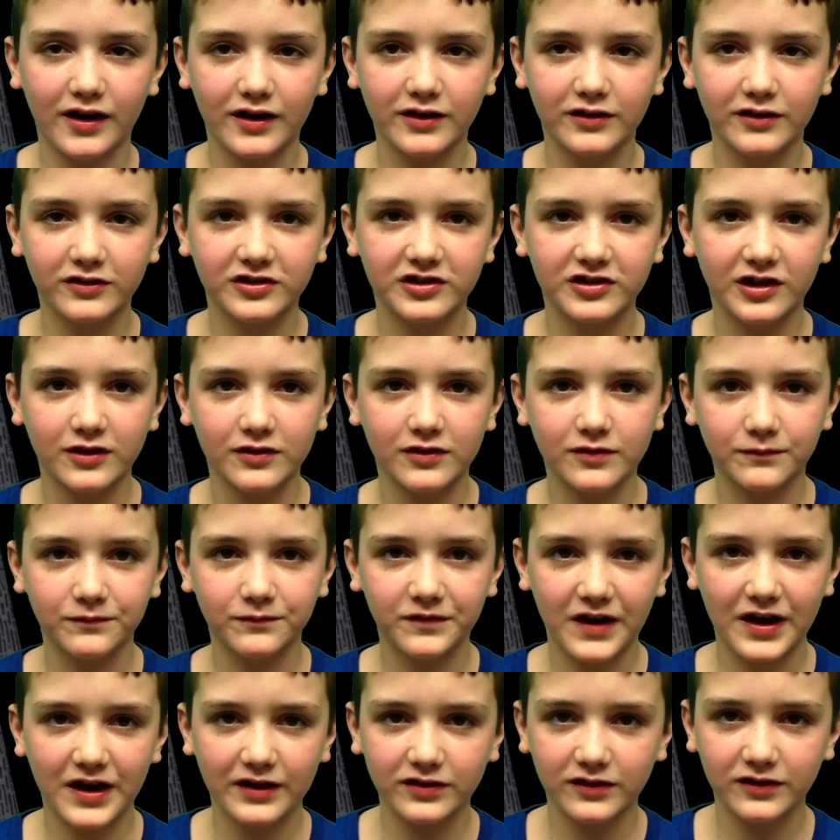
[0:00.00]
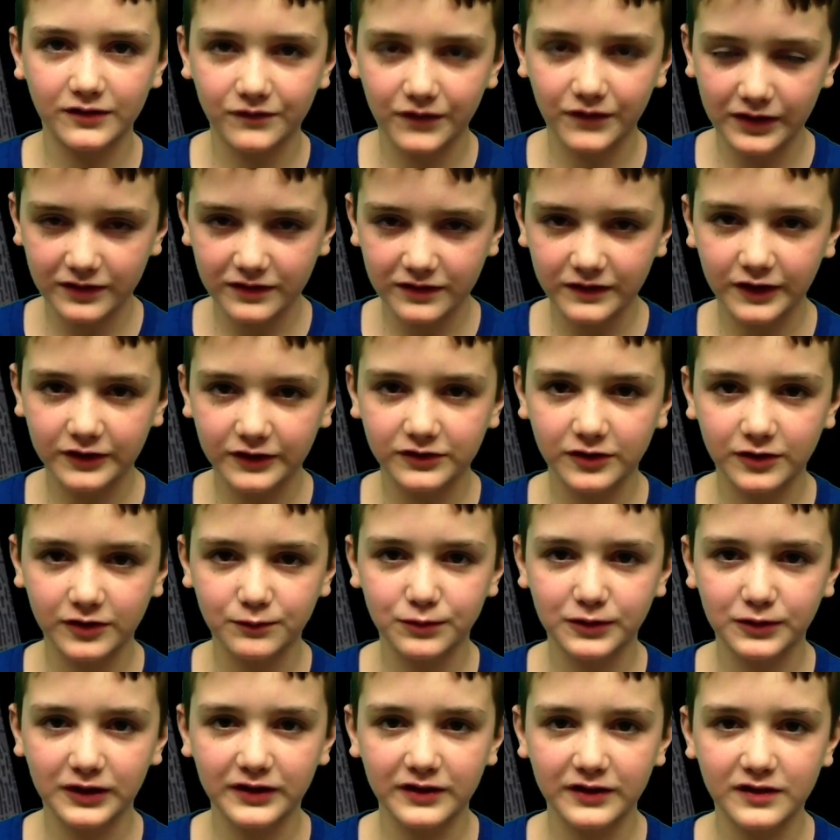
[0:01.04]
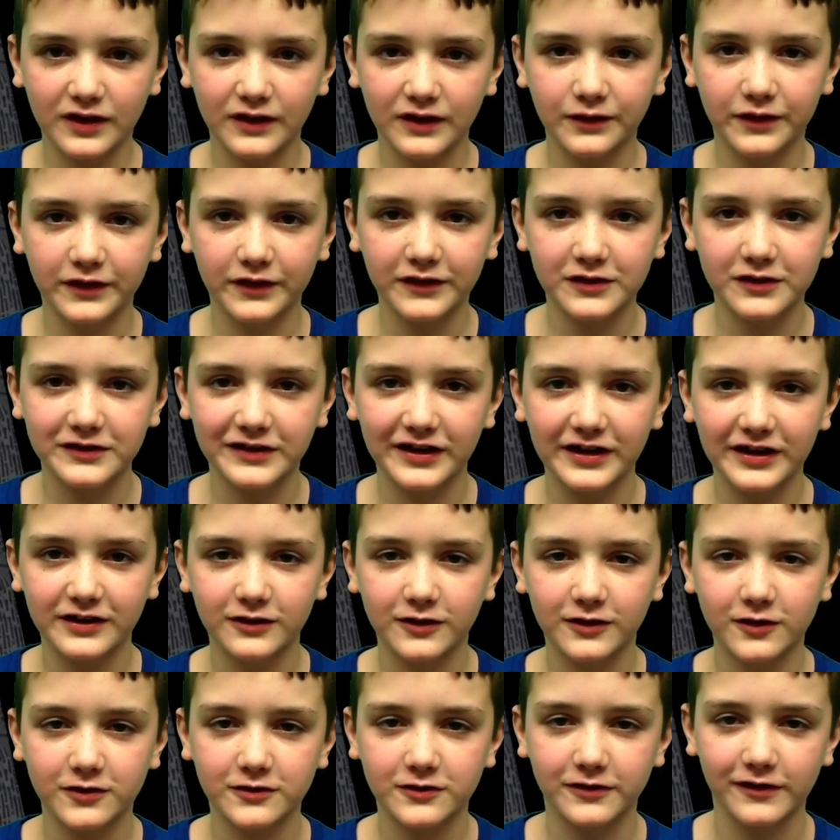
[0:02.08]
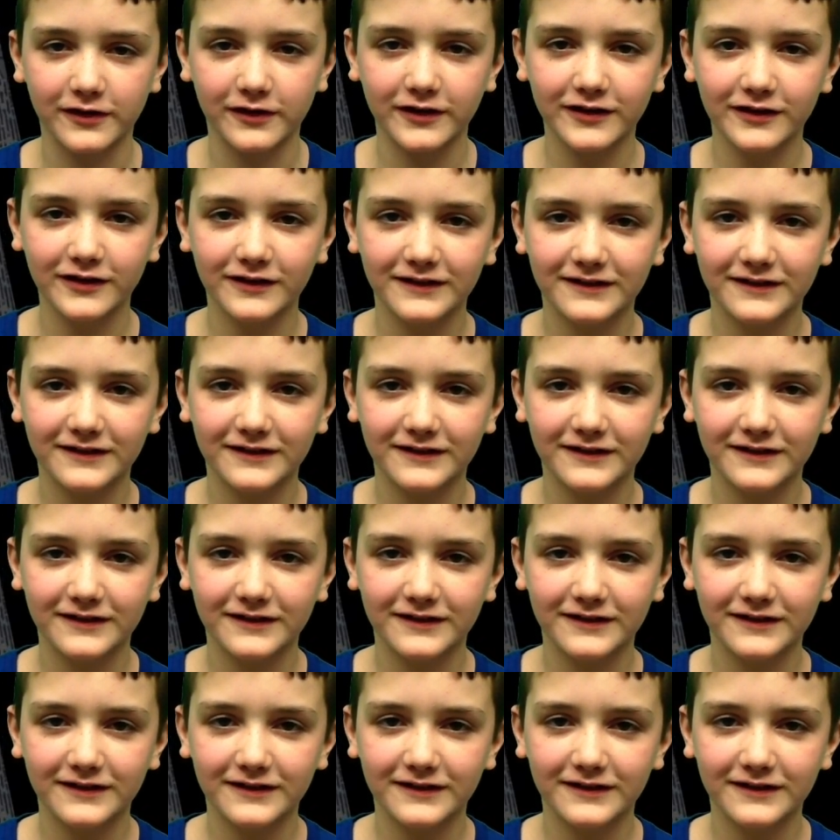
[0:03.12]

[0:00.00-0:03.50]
going to share some facts and events that took place on this day in history.